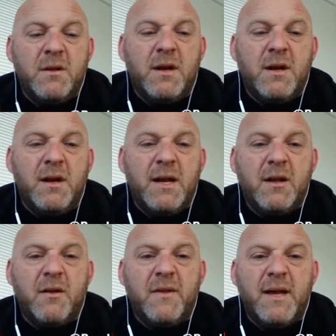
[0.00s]
click
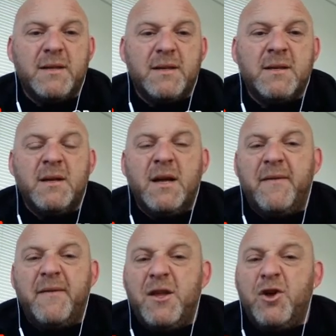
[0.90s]
on that and then
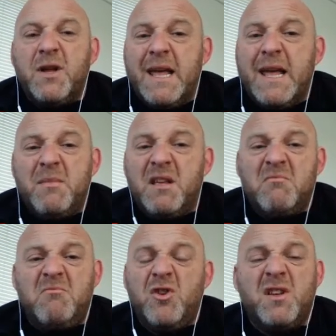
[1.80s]
you can name it
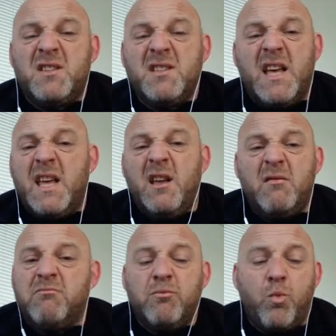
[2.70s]
you could say
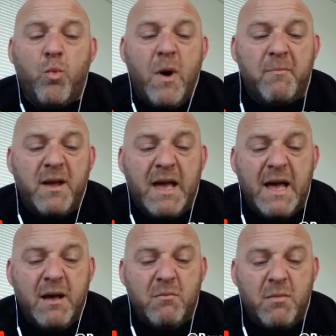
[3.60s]

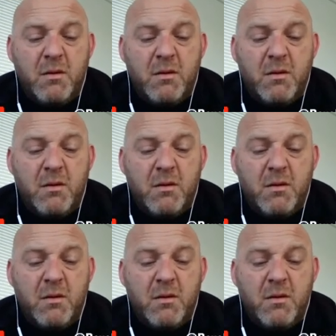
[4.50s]
webcam